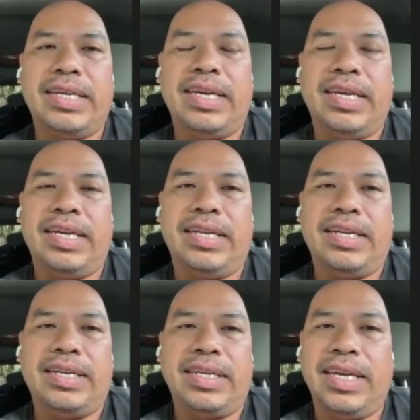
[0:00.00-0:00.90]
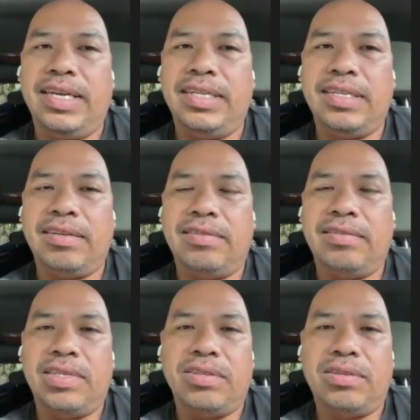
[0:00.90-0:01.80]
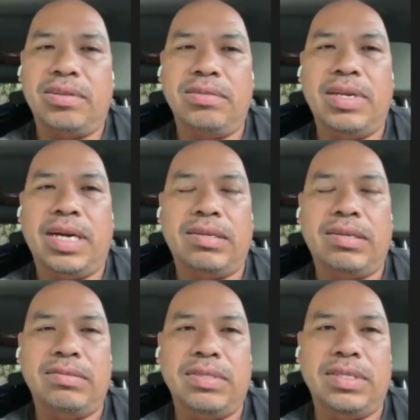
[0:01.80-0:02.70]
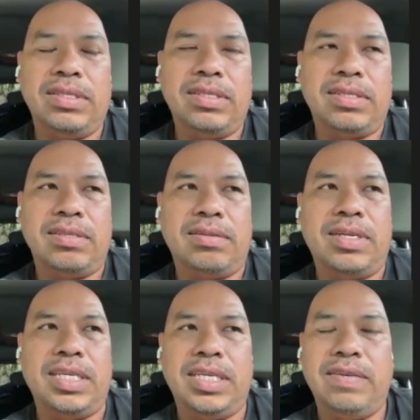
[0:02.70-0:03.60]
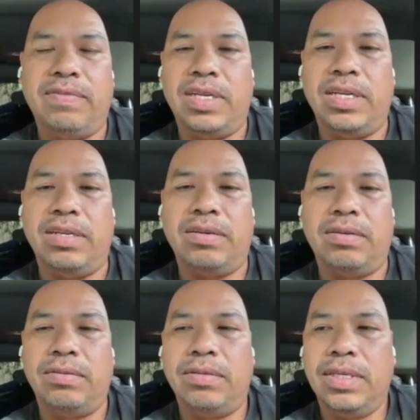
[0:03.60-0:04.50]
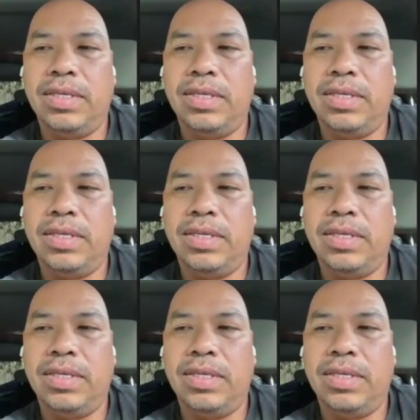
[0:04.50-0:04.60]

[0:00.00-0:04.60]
And again, we're so clued out, we so naive, we didn't know.